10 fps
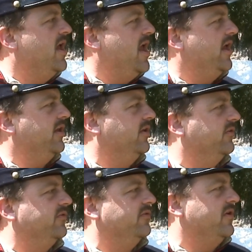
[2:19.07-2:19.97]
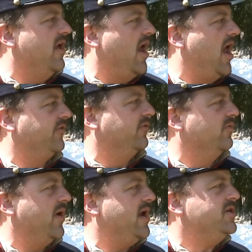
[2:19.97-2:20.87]
It has a
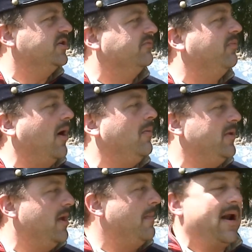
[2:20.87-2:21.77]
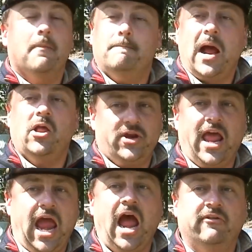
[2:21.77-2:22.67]
range of probably about a mile and
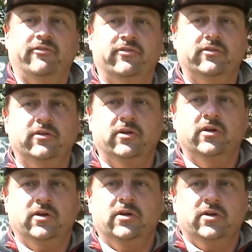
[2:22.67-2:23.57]
a half. Man.